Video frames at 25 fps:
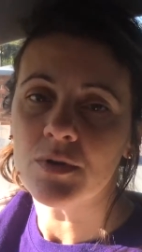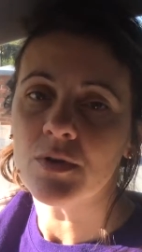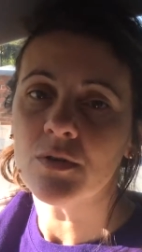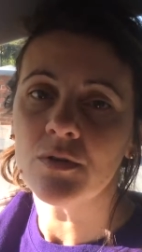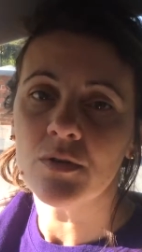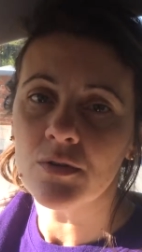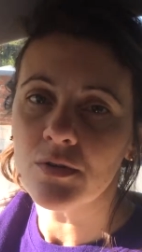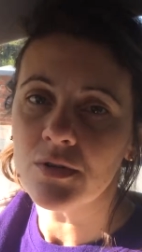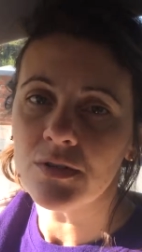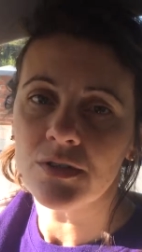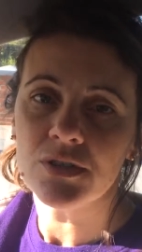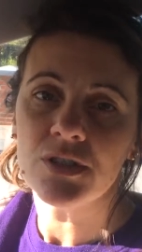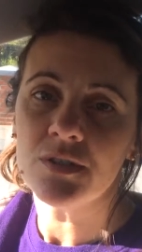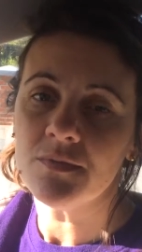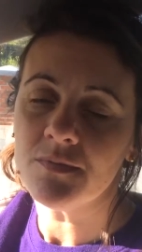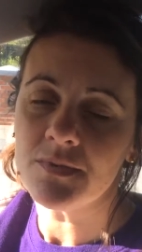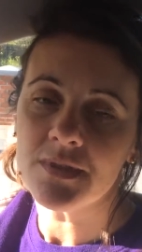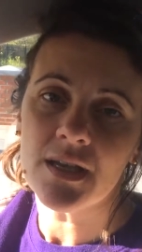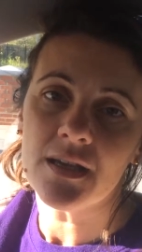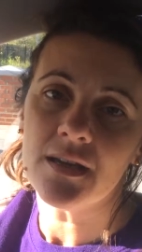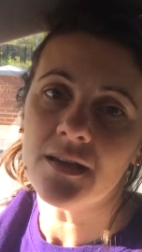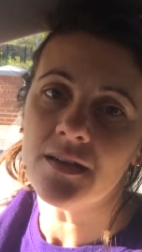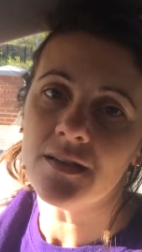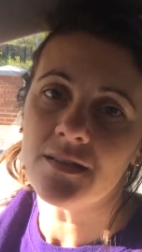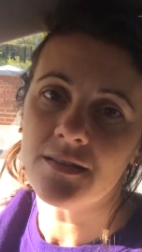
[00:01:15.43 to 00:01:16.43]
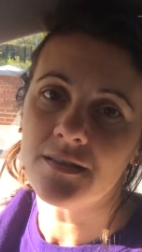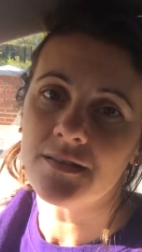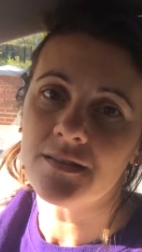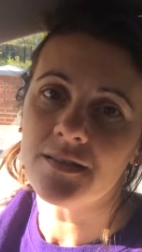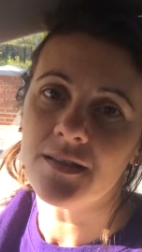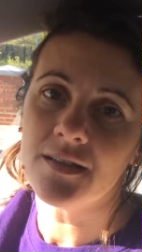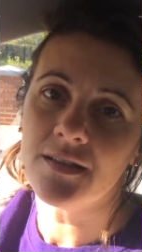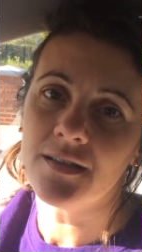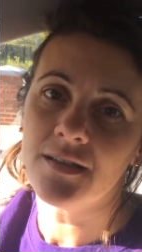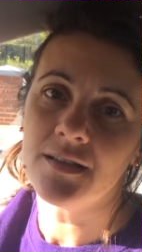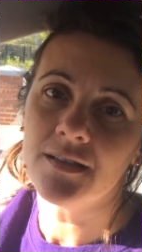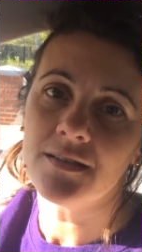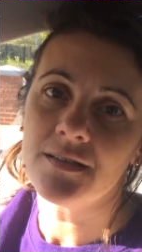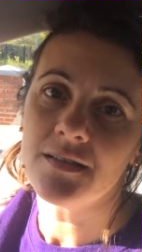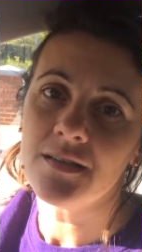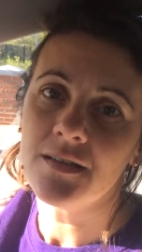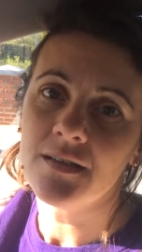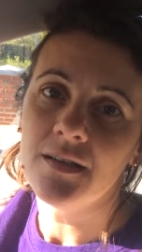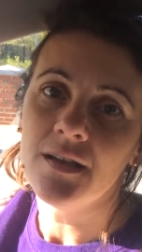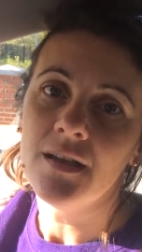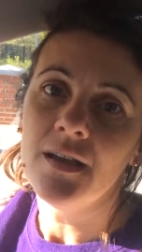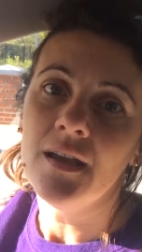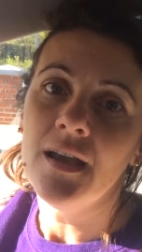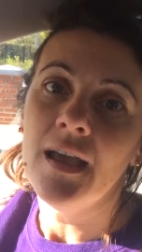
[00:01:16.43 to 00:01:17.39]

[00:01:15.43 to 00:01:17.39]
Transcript: We don't go to the gym Saturdays and Sundays,